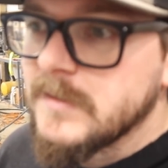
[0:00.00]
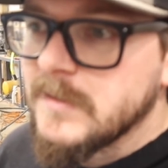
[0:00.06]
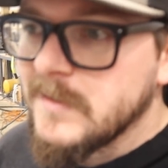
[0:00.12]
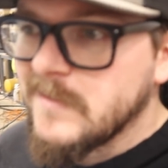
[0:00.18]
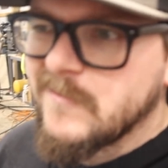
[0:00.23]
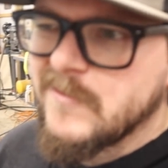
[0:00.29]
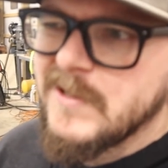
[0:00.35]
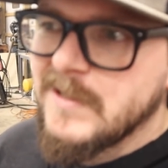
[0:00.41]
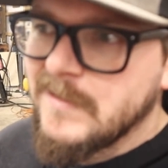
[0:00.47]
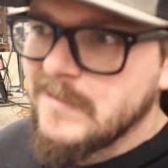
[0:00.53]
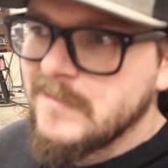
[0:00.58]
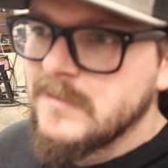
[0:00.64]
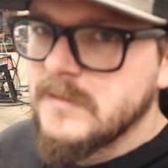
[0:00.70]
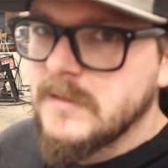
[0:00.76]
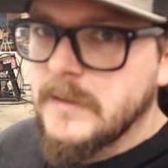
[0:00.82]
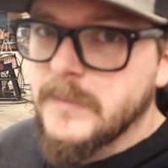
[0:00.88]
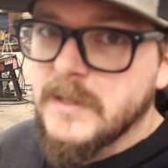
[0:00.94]
he's like, "Well,
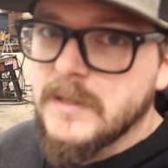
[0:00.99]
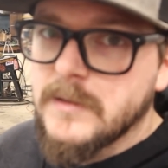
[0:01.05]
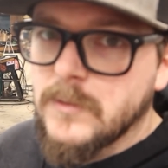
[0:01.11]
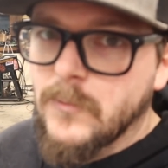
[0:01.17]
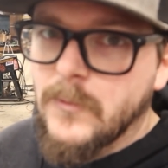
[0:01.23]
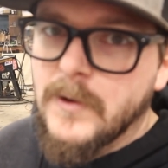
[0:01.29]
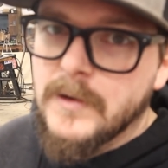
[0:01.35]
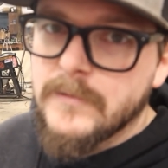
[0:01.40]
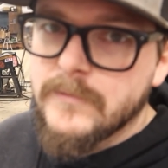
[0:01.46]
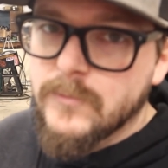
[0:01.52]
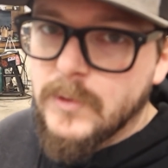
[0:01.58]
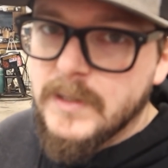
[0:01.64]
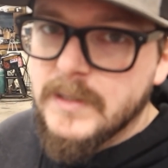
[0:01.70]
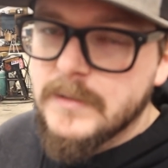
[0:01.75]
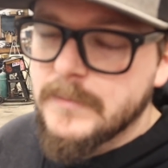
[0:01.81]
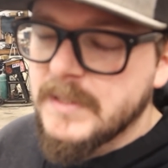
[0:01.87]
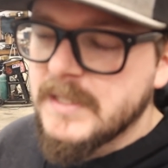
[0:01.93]
I mean, they're one of
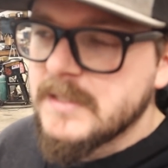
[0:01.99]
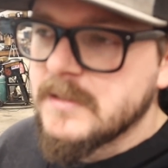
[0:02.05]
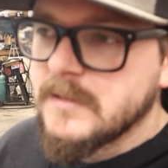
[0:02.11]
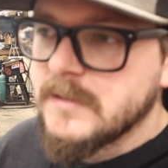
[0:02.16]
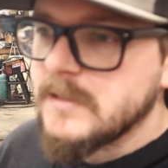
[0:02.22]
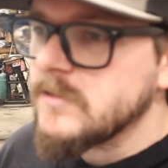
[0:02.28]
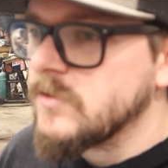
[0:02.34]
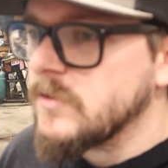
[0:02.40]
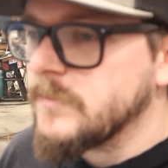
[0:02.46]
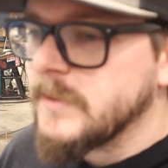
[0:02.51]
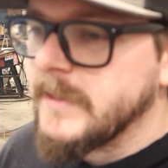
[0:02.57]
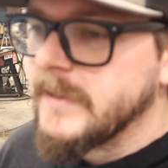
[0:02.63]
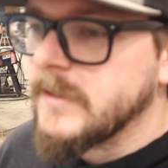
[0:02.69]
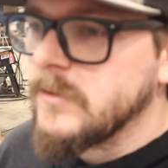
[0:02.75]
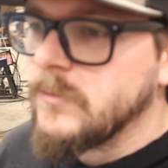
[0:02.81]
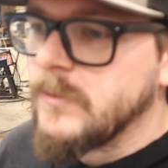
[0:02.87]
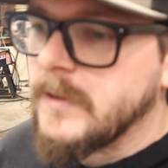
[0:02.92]
one basically, so you're
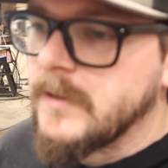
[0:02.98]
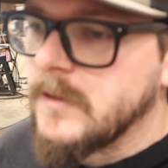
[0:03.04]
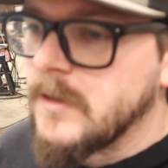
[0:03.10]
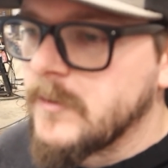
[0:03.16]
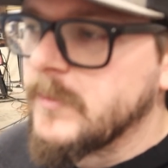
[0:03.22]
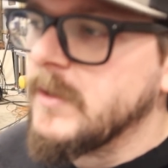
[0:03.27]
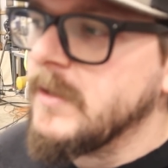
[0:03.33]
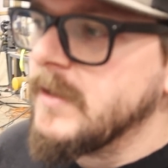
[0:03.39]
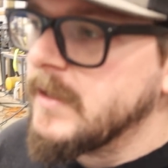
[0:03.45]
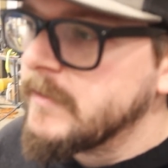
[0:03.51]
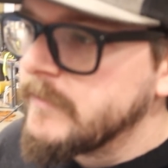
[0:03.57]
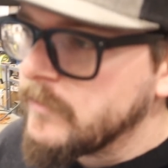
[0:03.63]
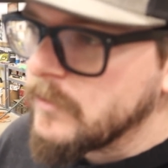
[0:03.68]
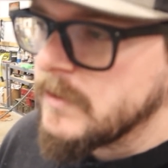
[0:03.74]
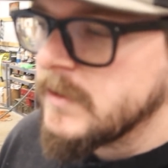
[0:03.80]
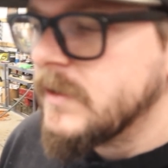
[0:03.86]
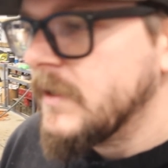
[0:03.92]
probably going to want an arm and a leg
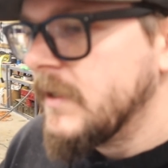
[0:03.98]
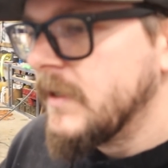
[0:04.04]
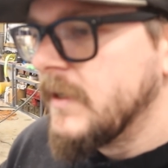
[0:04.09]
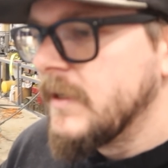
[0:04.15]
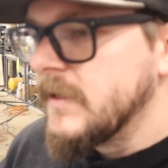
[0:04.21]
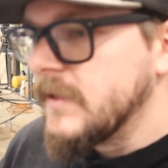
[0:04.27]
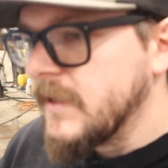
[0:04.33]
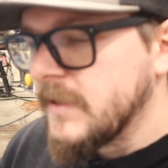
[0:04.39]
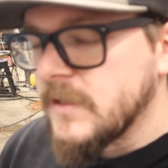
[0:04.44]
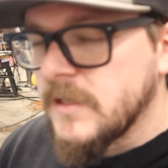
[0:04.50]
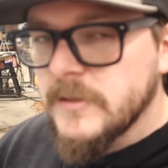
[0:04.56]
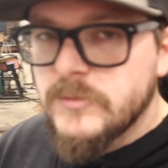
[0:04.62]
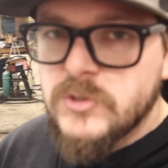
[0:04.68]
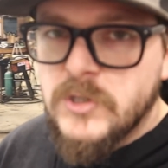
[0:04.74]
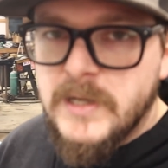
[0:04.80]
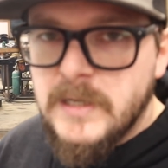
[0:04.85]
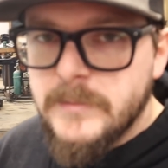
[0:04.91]
for it." They ended
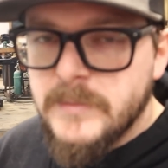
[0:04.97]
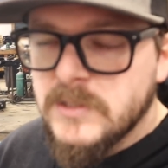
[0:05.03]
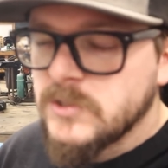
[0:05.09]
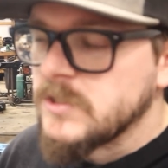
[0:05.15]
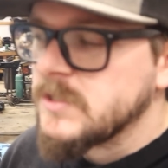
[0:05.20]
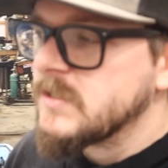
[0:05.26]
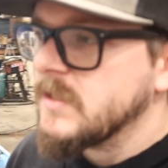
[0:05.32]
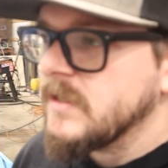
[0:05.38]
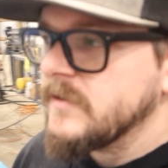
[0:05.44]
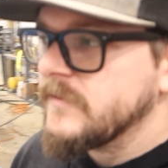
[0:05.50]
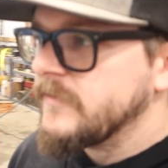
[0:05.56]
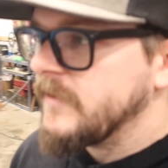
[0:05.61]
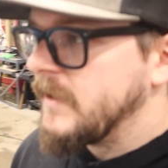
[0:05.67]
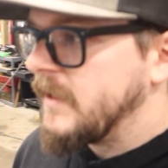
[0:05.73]
up trading a bunch of stuff,